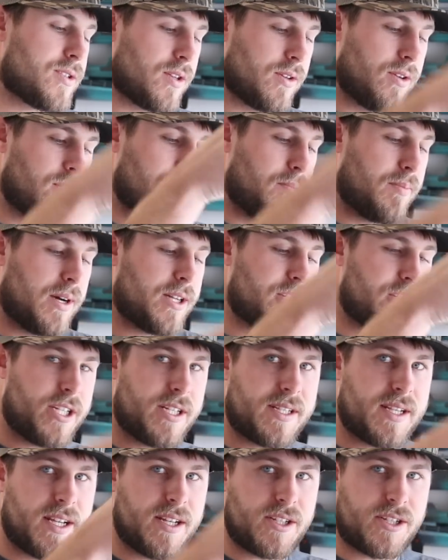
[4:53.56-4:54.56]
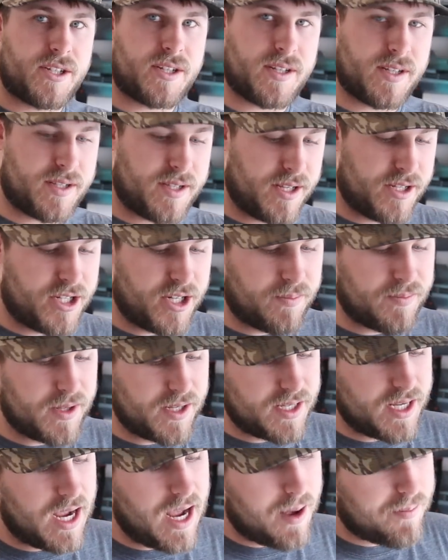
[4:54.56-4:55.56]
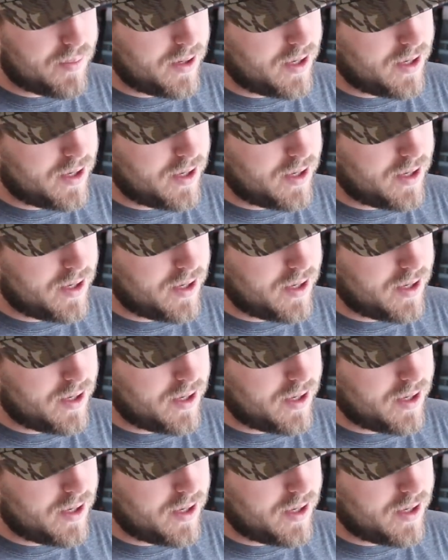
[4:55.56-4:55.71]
a little bungee cinch to cinch up the top.